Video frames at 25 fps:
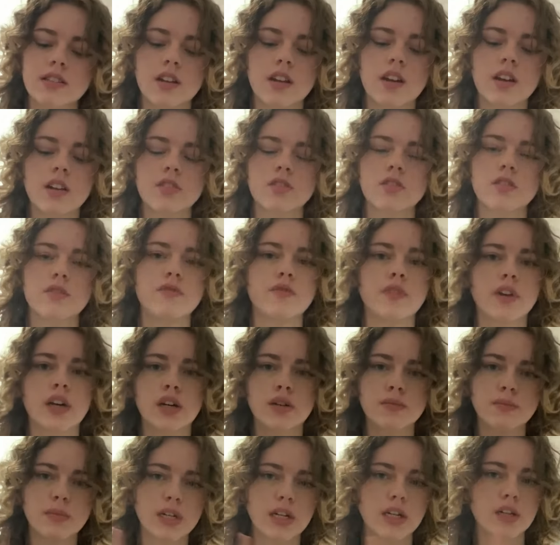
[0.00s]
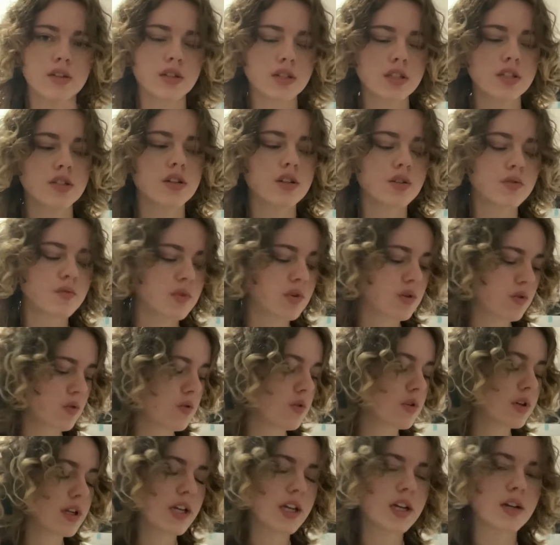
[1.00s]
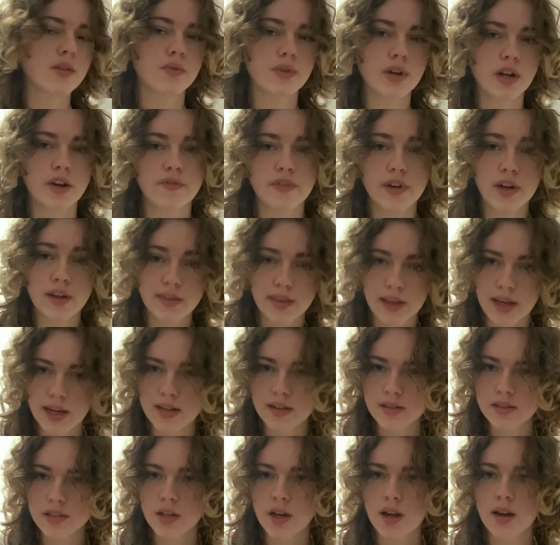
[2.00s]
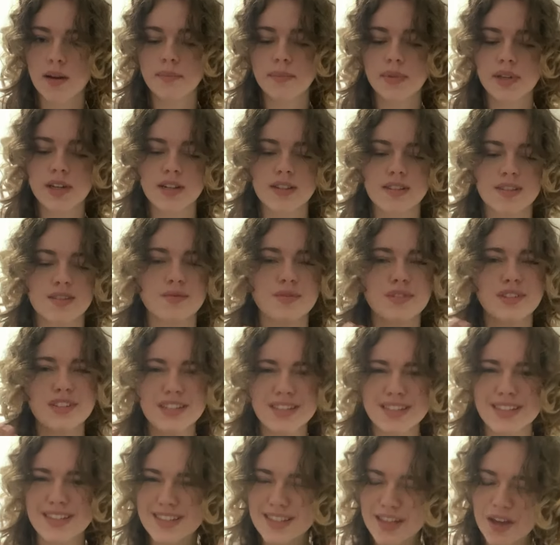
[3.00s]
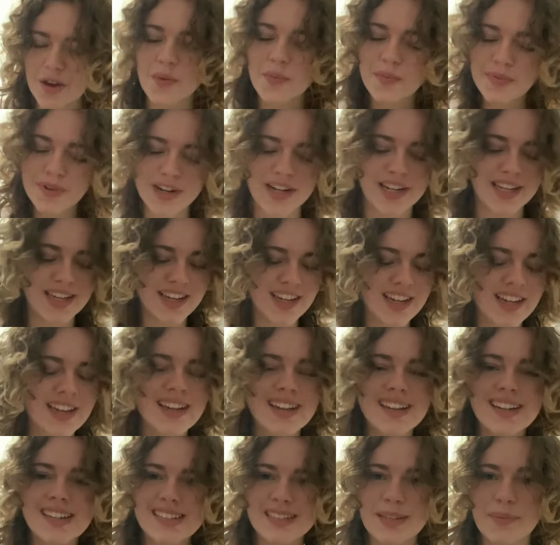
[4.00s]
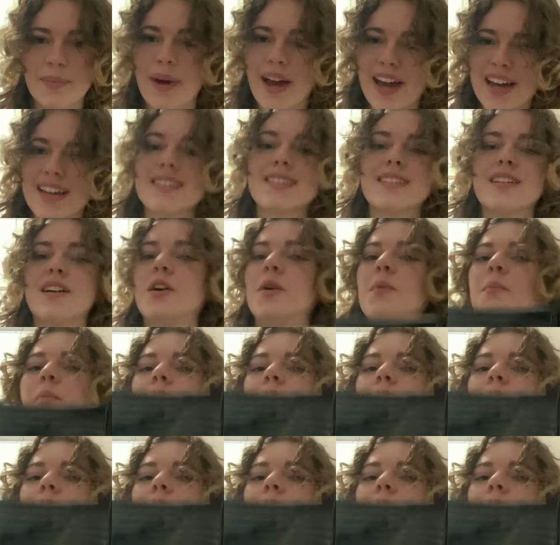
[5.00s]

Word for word: that I actually found, but I only started recording when I found that top because it was just so pretty to pass up.